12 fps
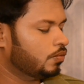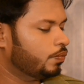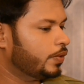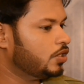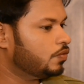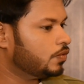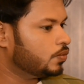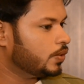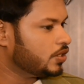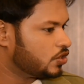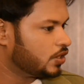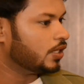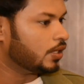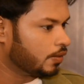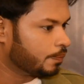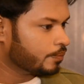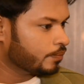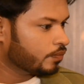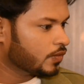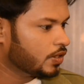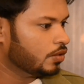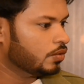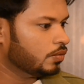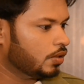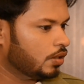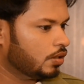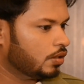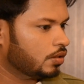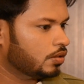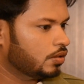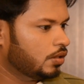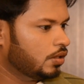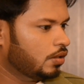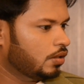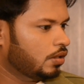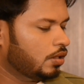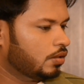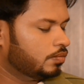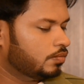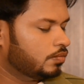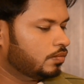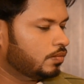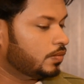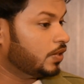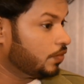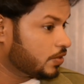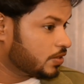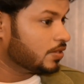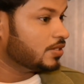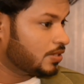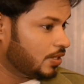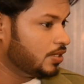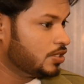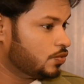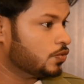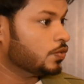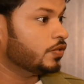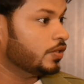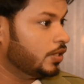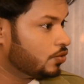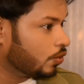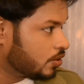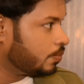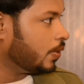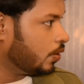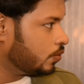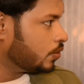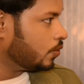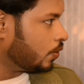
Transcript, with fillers: When you were doing jail, you know. Uh, uh, there were certain scenes which were really talked about a lot.